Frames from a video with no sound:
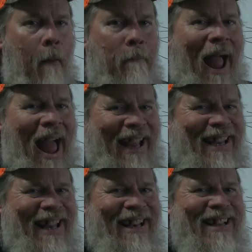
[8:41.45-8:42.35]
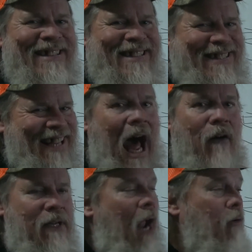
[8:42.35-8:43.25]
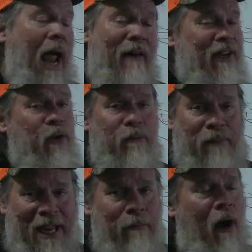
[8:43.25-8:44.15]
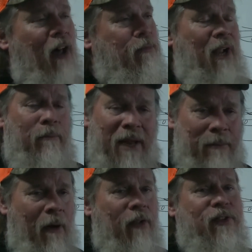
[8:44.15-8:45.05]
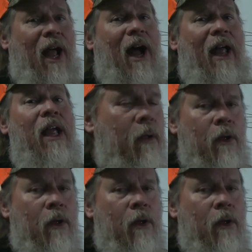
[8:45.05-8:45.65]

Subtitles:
Pack it in solid. I don't know how they do it with peat moss. I'm not a peat moss guy.